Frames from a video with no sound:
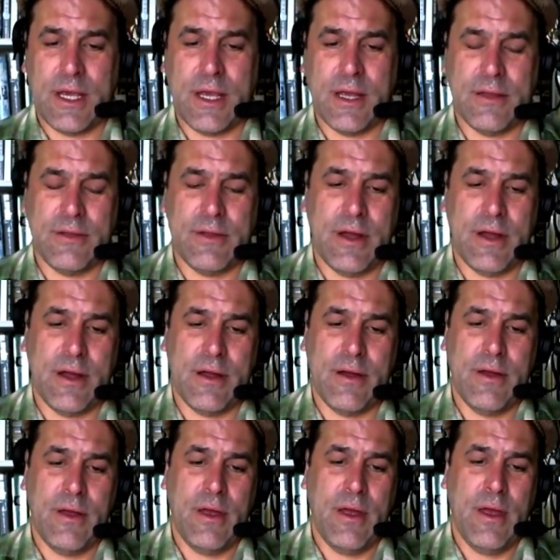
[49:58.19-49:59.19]

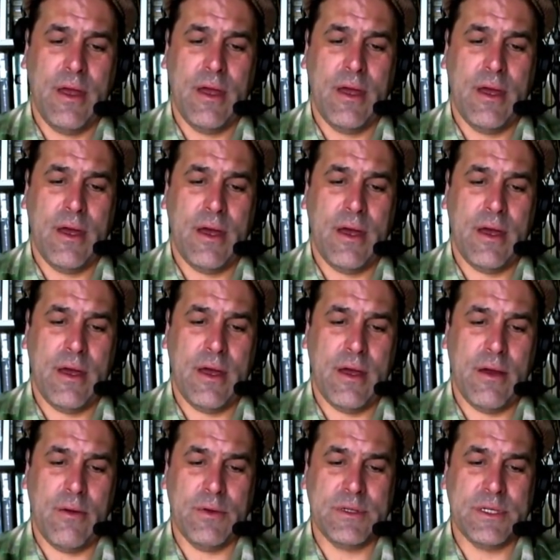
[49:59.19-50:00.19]
and
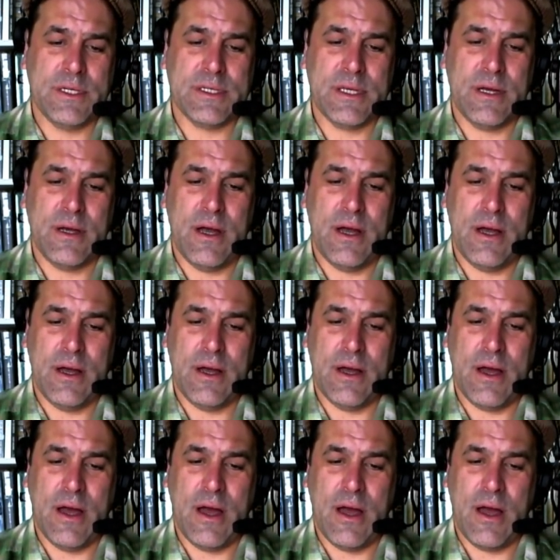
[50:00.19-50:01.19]
which is
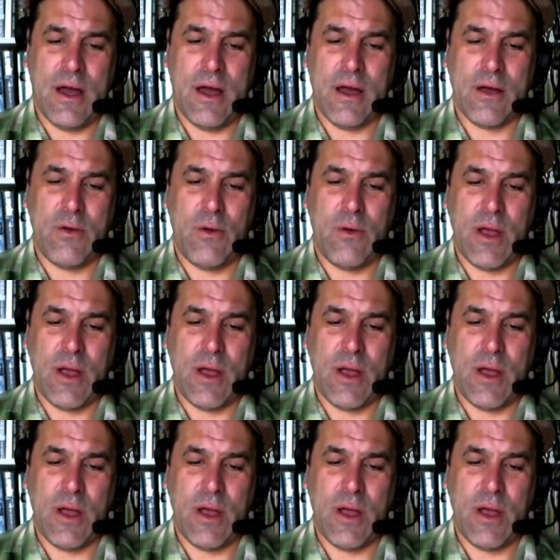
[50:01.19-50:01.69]
a